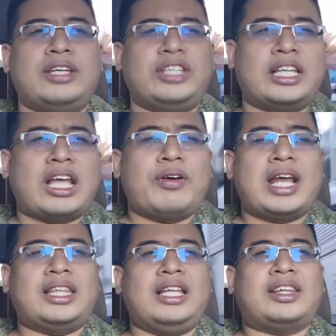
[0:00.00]
yung tinatawag
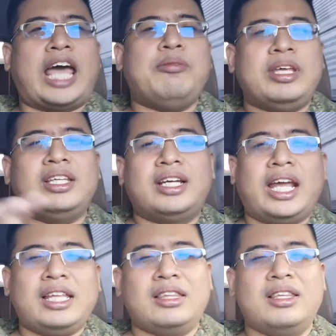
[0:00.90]
nating time in
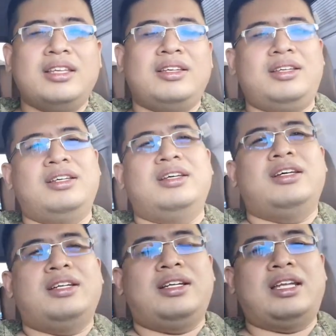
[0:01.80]
grade
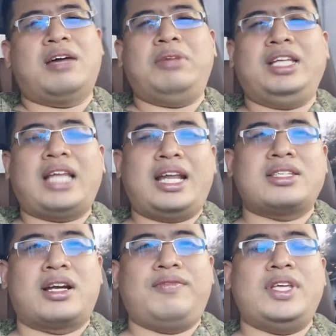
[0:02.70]
ng military
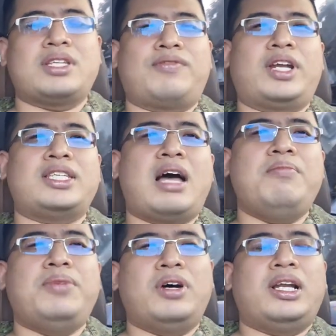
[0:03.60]
service. So for
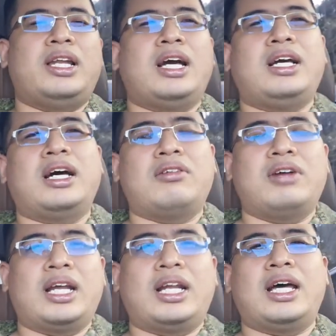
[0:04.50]
example,
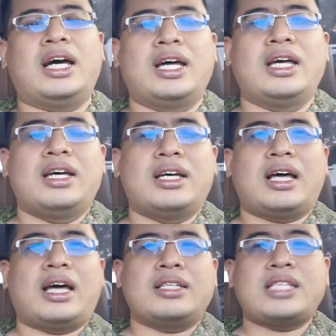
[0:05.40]
nagkaroon ka na ng
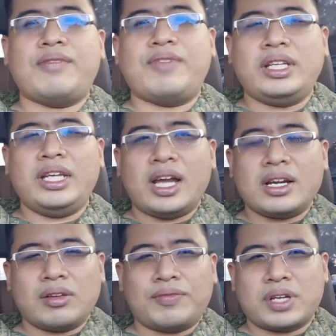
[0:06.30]
7
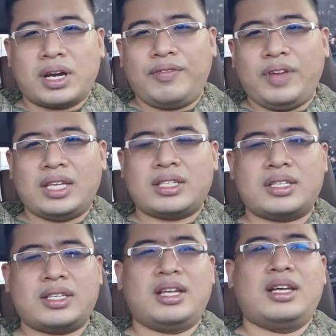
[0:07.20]
years of
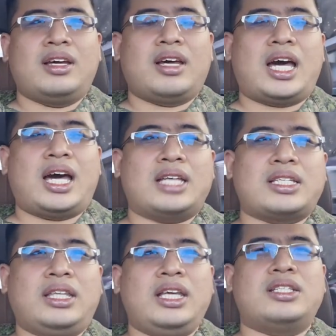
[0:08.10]
service
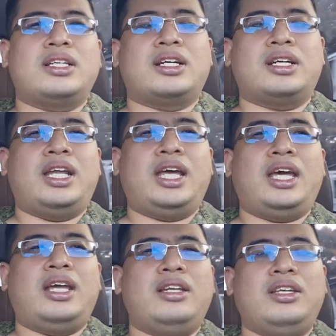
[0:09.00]
as a teacher,
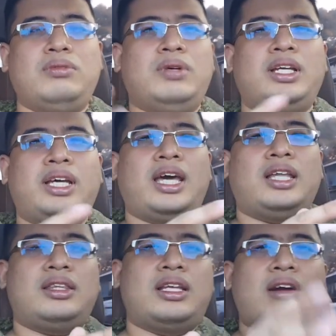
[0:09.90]
then you will
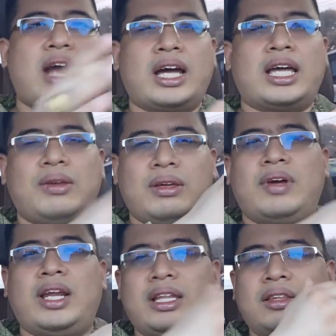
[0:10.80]
get the rank
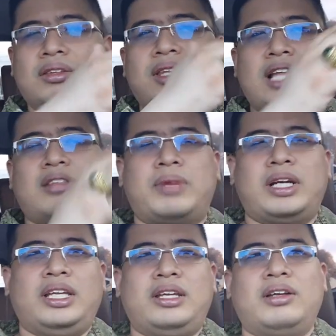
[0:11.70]
equivalent to that
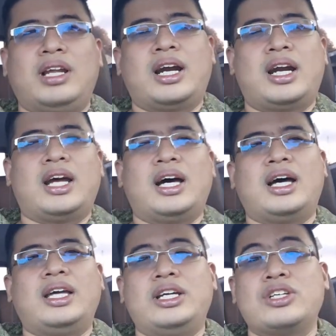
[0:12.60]
particular
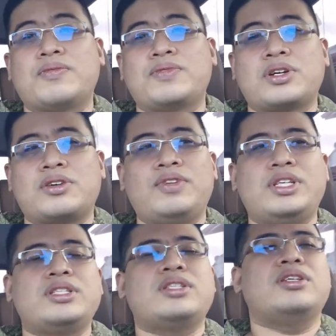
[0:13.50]
years of service.